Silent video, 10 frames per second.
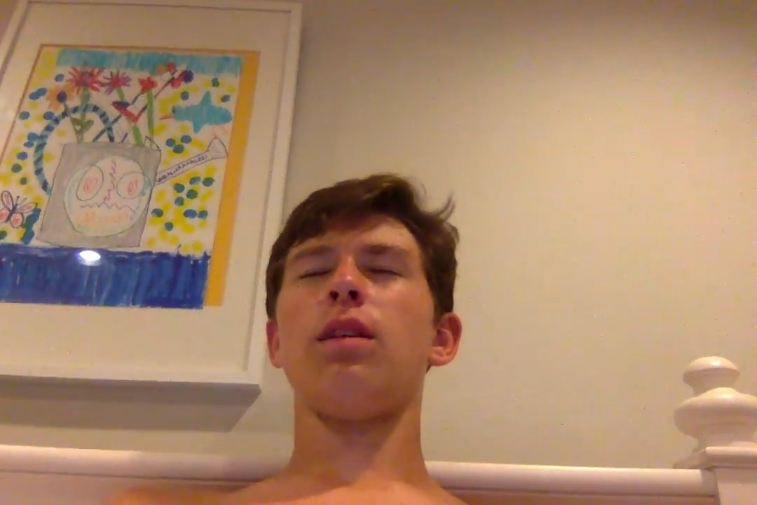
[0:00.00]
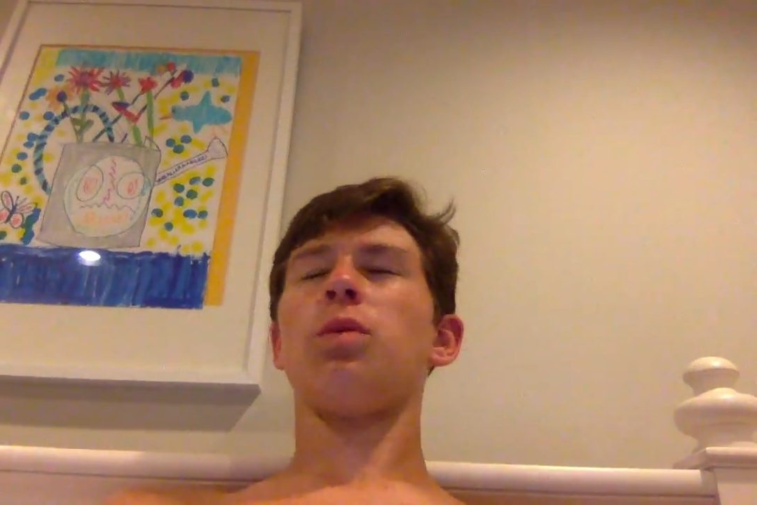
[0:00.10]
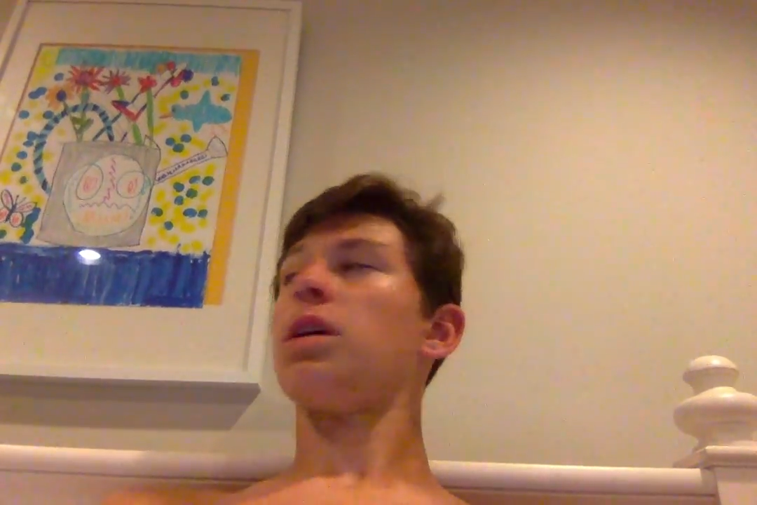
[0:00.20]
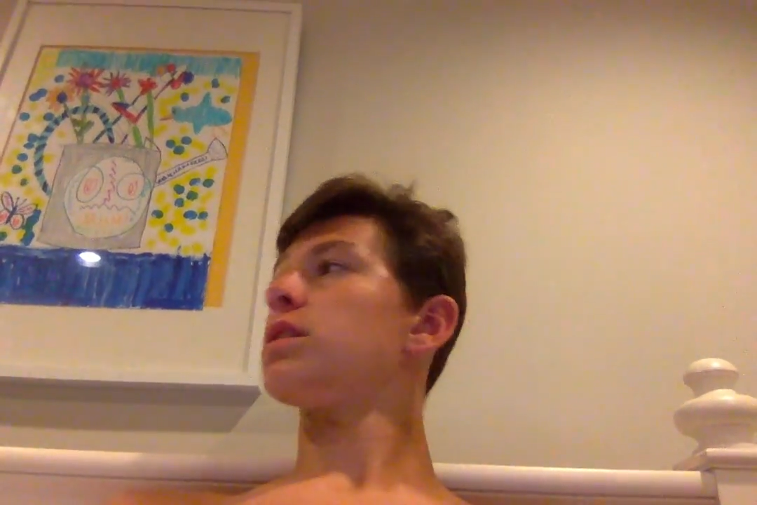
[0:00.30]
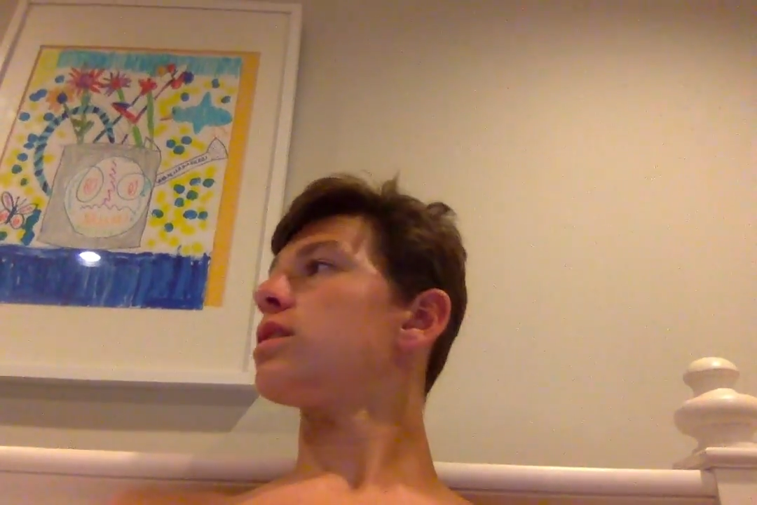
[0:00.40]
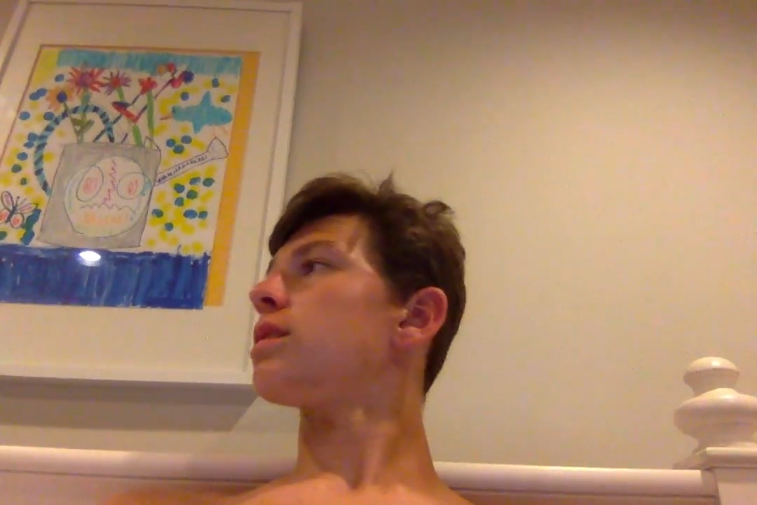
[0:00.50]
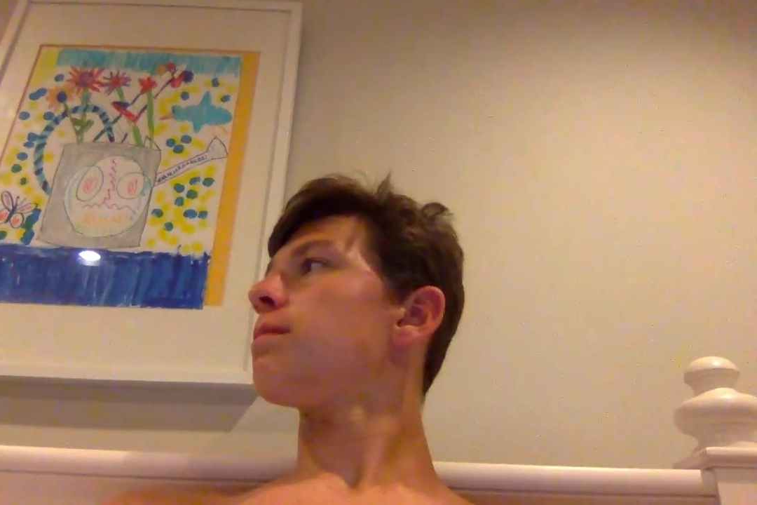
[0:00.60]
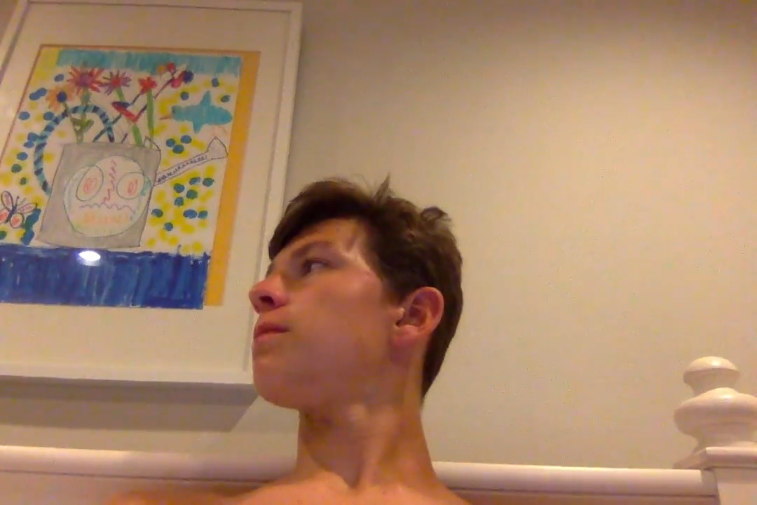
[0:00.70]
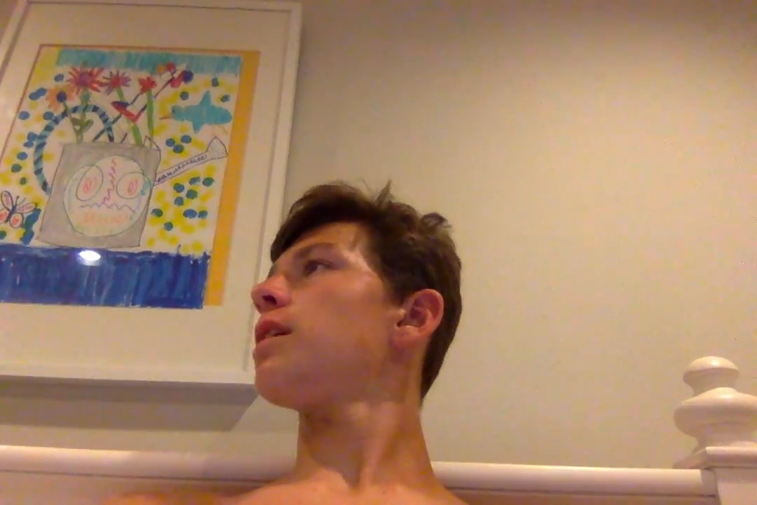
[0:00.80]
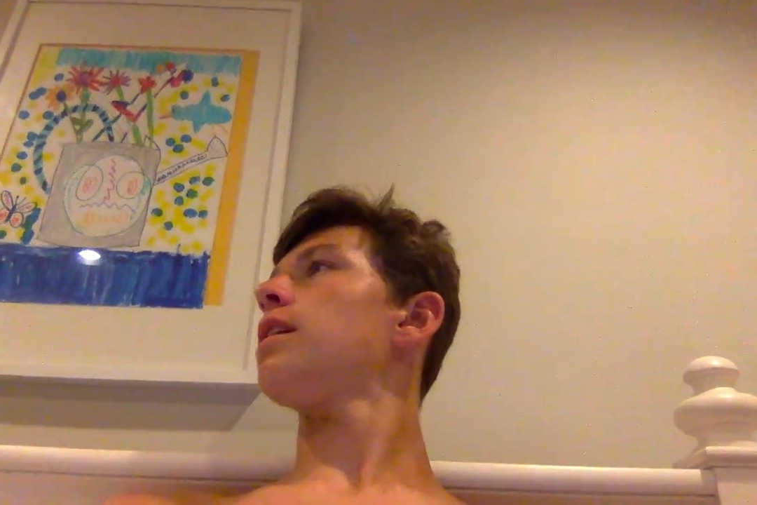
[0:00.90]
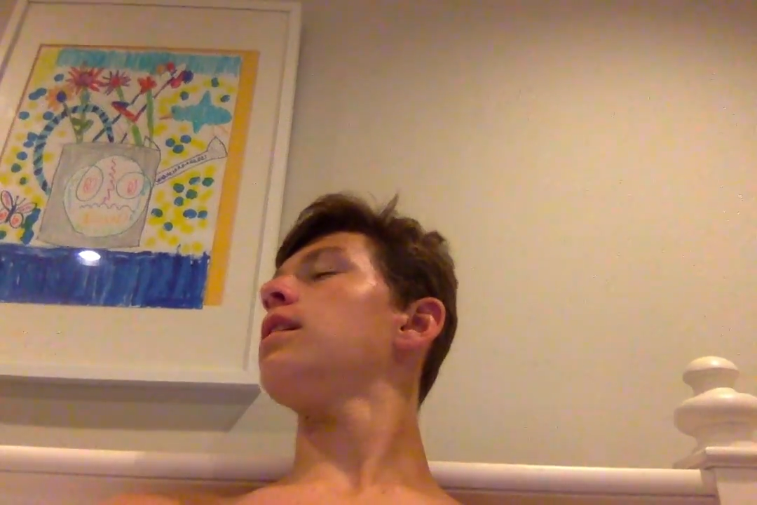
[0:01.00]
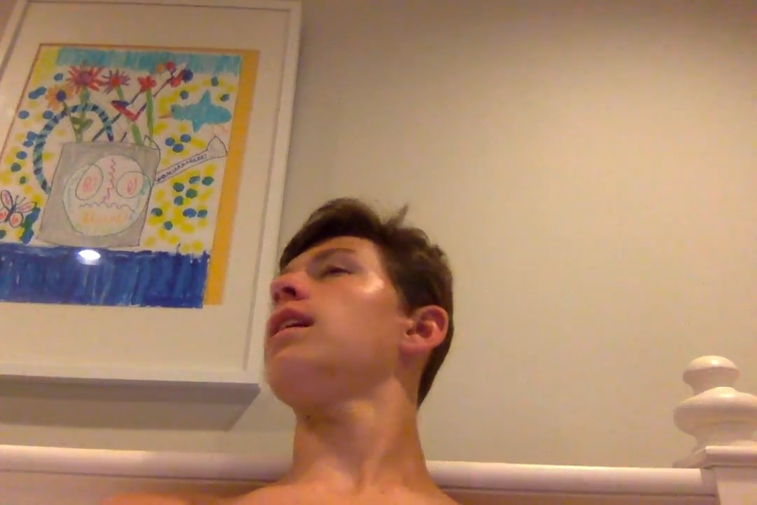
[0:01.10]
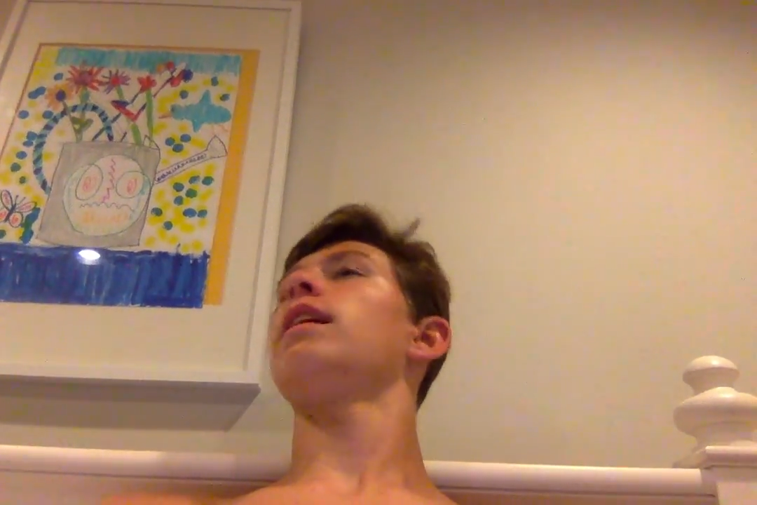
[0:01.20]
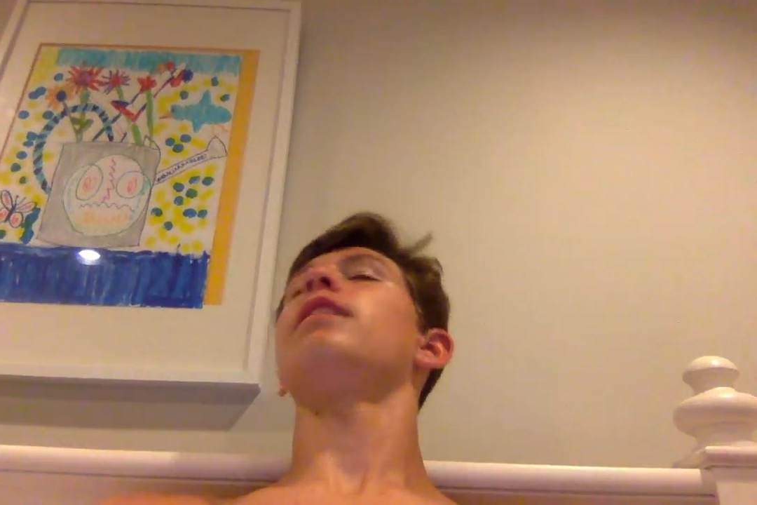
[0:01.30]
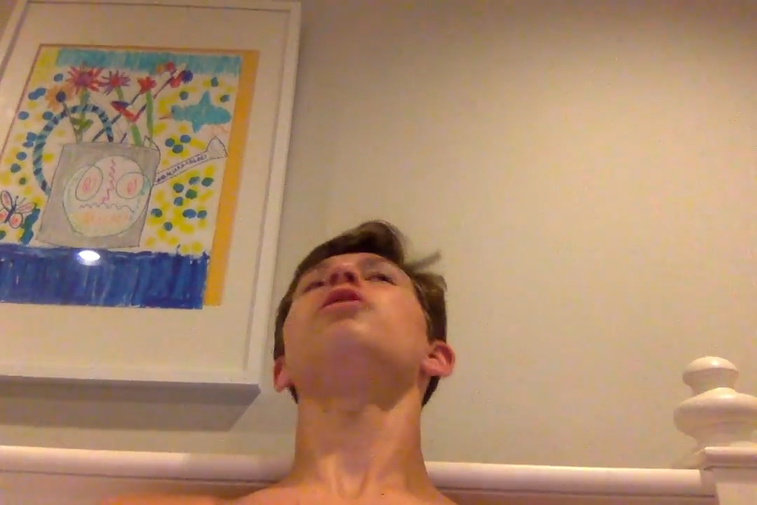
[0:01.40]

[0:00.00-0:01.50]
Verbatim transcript: and watch some fucking like